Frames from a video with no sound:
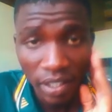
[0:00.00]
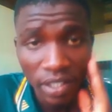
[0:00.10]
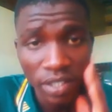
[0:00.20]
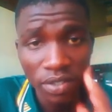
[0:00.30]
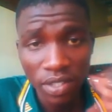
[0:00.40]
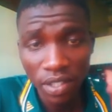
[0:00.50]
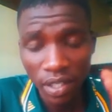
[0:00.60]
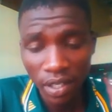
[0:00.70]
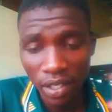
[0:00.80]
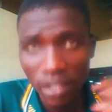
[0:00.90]
using
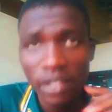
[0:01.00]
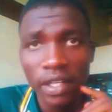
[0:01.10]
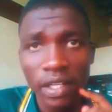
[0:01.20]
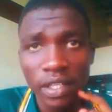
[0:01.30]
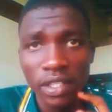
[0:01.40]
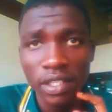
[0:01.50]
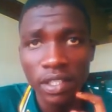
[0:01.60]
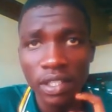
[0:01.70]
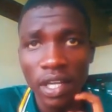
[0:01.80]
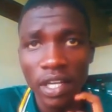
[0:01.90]
any internet
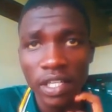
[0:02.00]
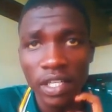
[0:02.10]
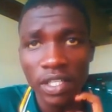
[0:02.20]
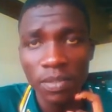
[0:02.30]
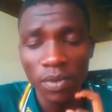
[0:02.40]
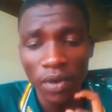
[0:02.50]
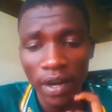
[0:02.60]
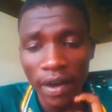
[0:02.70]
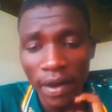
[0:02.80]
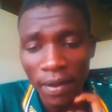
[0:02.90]
explorer,
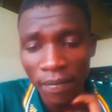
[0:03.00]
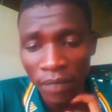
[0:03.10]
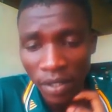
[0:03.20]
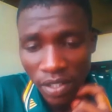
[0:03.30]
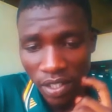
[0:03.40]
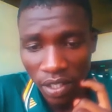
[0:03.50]
say